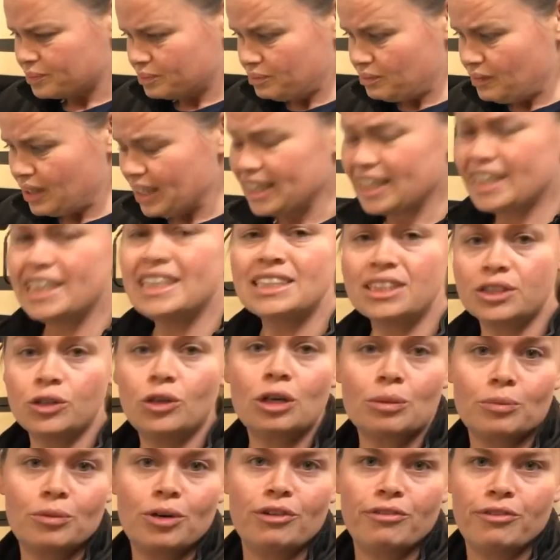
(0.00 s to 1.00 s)
It is
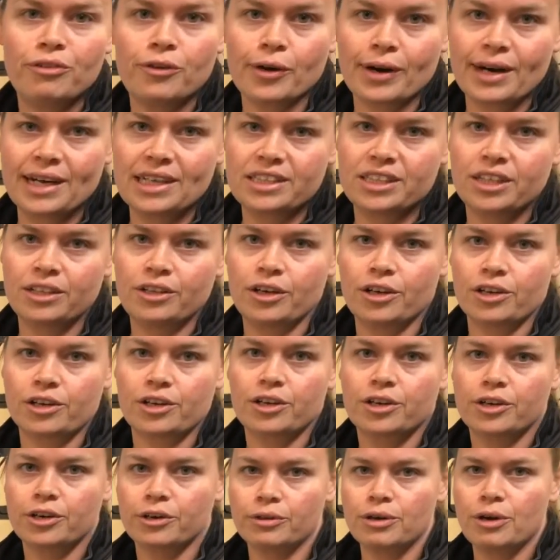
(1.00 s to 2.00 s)
normal for it to look
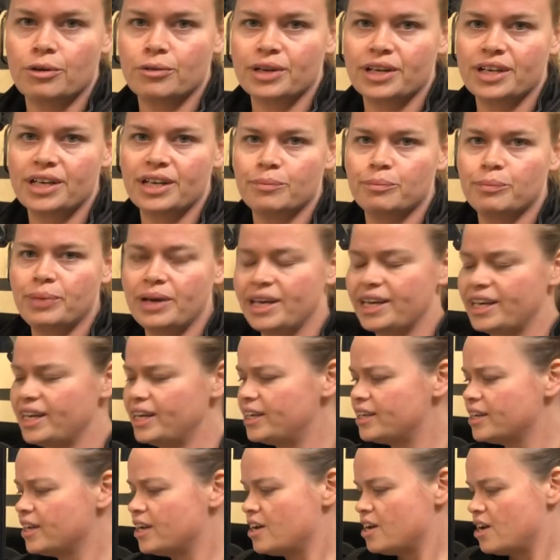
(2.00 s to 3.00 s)
corroded and pitted.
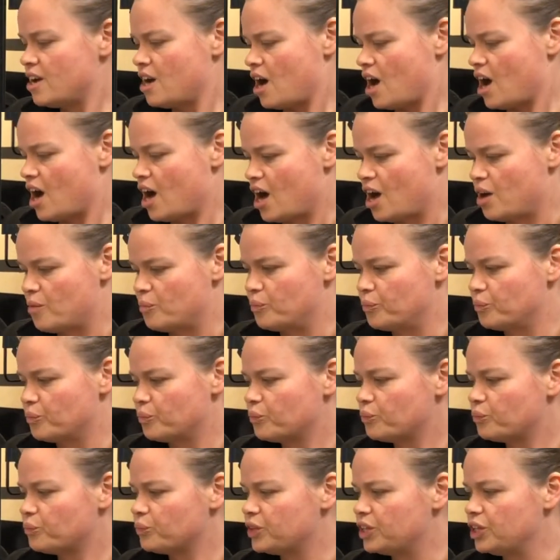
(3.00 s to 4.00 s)

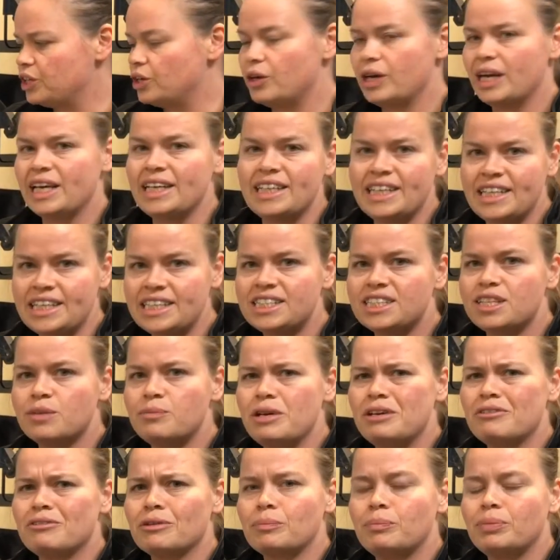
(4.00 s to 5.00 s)
It needs to
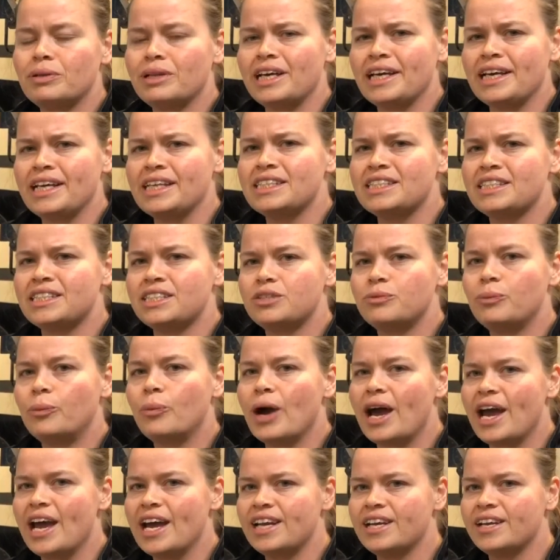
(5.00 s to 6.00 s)
be replaced
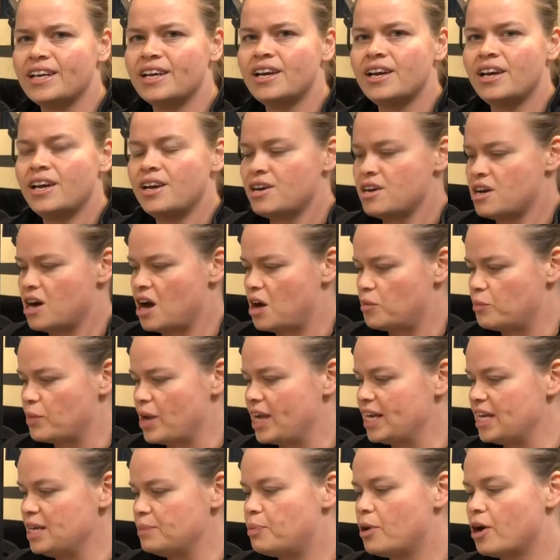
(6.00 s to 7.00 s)
when
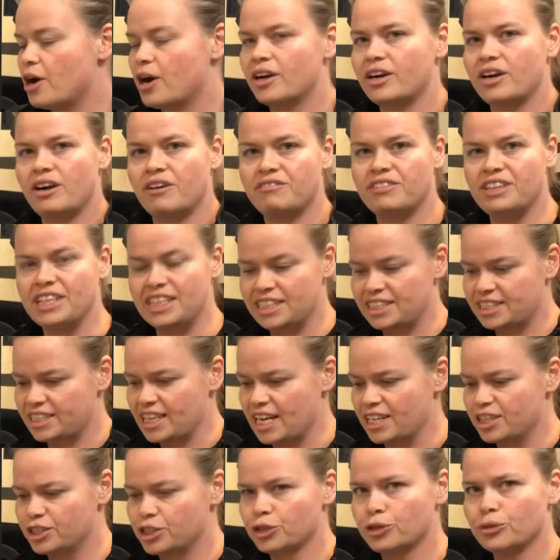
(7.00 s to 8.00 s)
any part of the
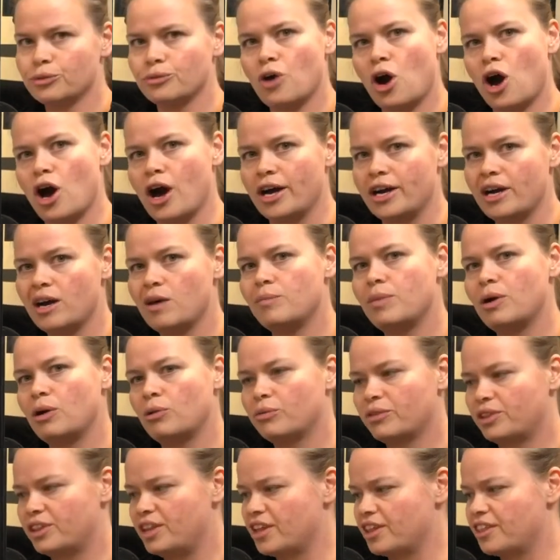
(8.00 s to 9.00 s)
center rod,
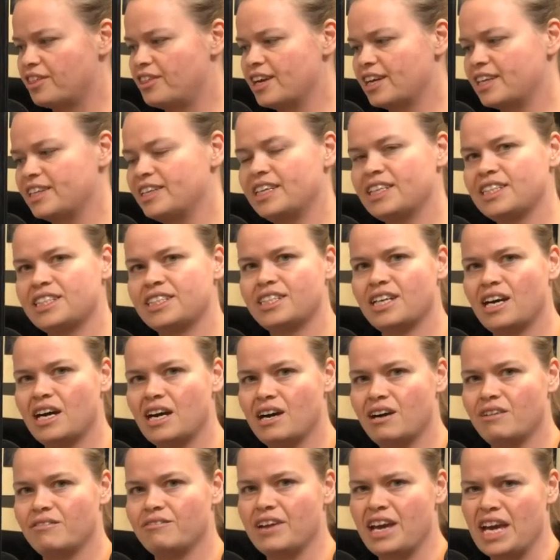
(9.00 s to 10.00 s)
about the thickness
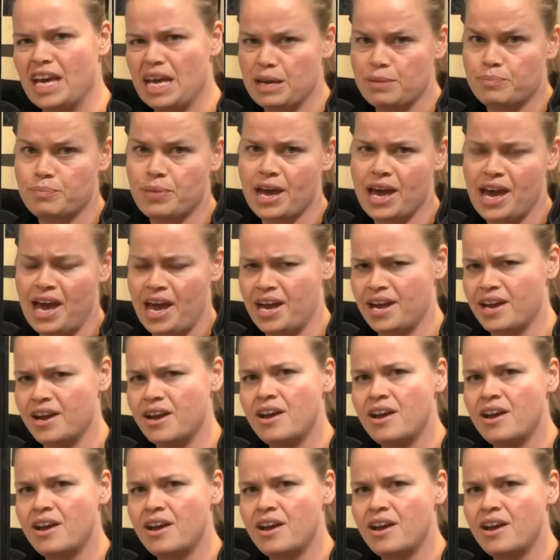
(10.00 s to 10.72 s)
of a pen,